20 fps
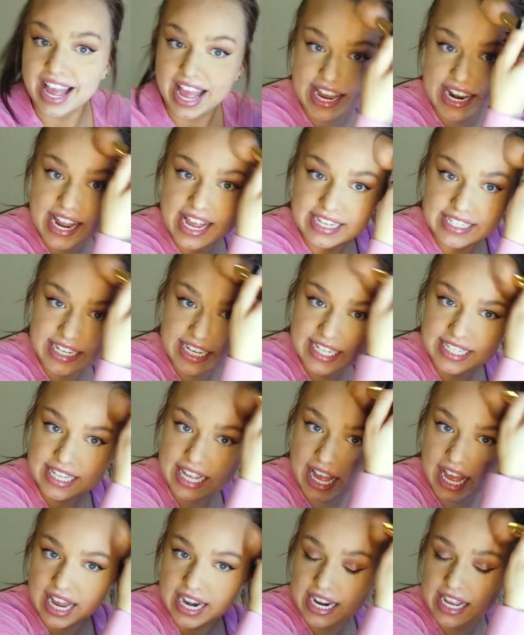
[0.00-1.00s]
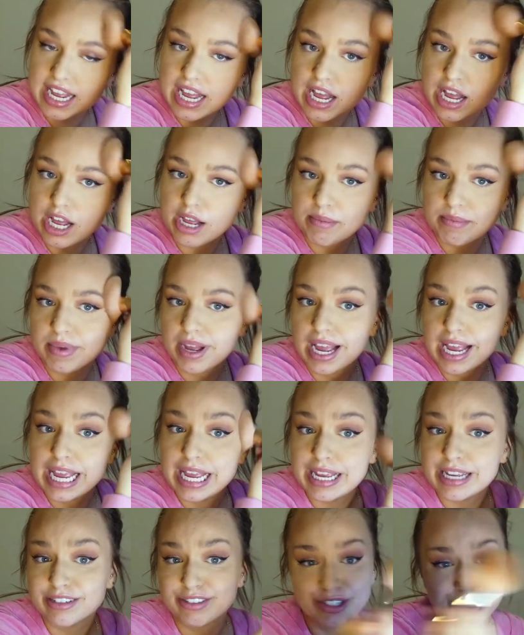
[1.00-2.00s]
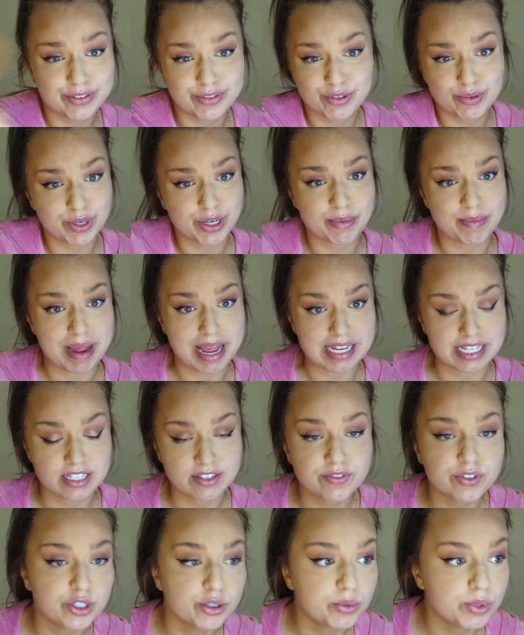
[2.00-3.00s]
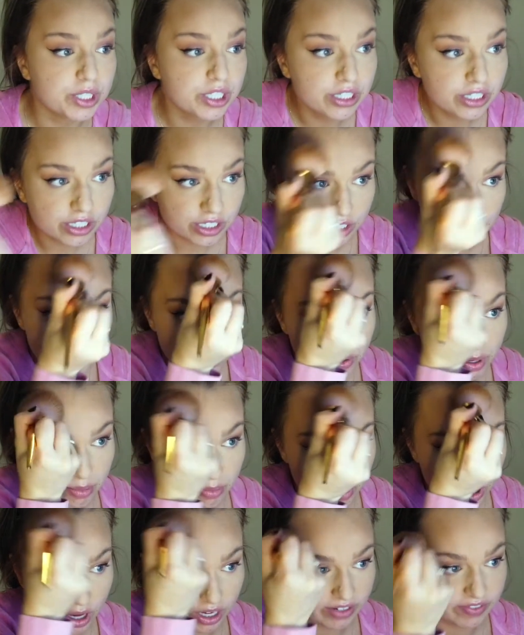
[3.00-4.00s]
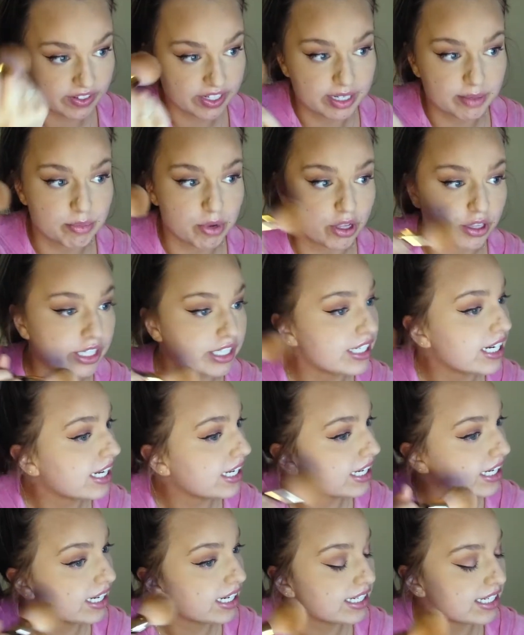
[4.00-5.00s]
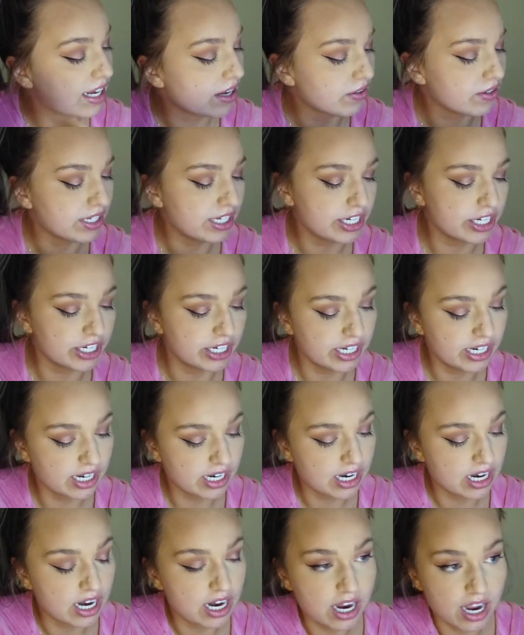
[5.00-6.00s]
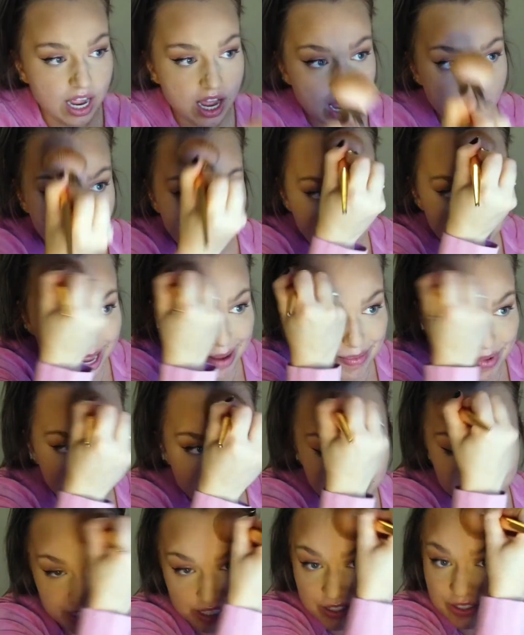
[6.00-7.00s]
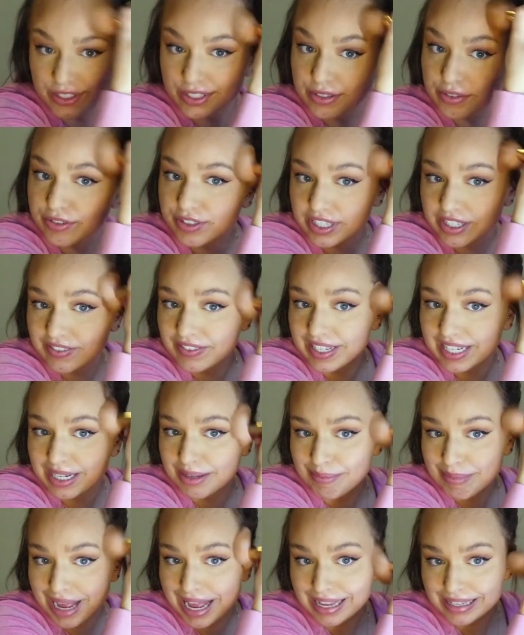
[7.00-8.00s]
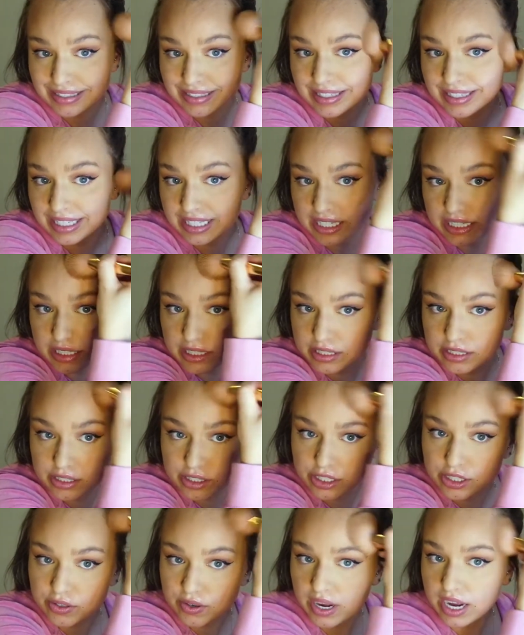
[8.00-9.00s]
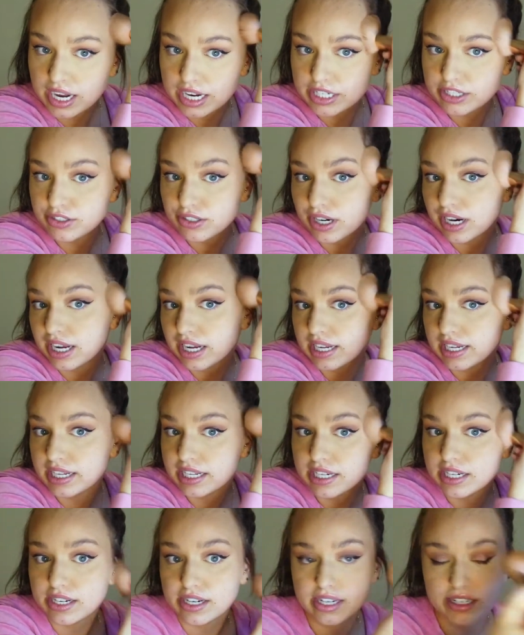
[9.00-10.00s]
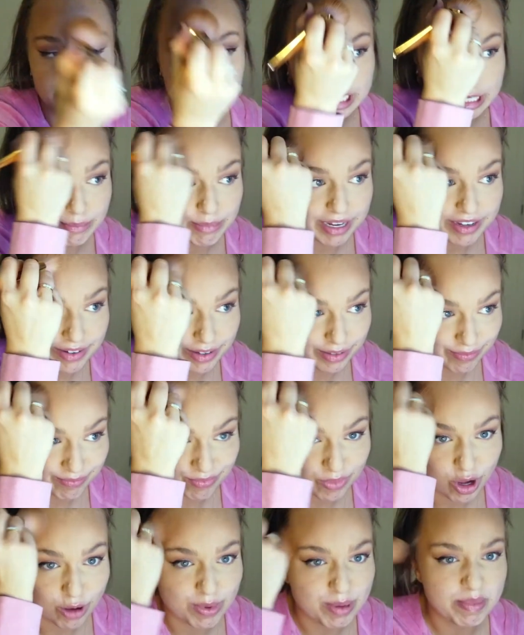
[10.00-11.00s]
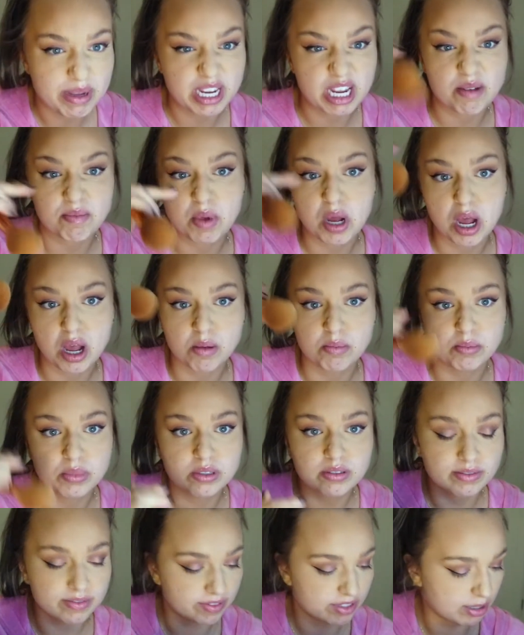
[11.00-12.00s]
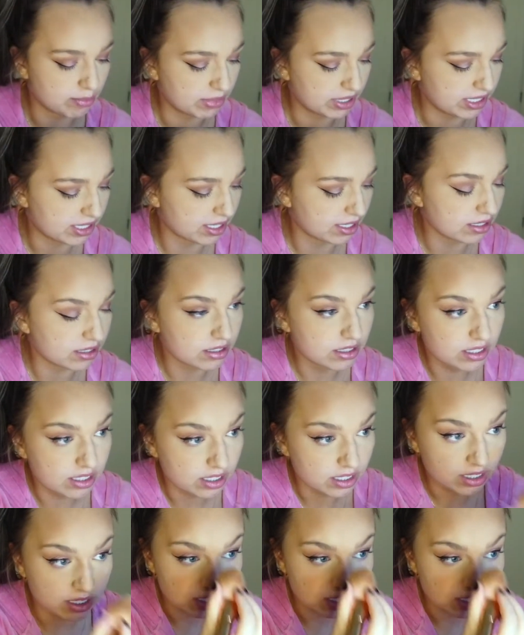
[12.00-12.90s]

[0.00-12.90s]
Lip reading: And as I said, I do have to wear a mask for work, so I'm not even gonna bother taking it down here. I'm honestly just afraid of getting mask knee, so I try and keep all my makeup up, if that makes sense.